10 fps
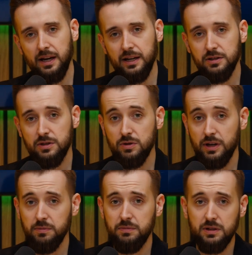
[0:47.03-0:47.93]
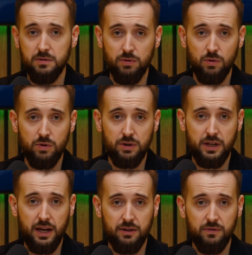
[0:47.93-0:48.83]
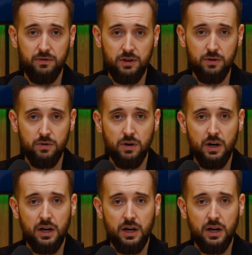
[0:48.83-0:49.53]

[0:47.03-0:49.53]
And to help me explore that view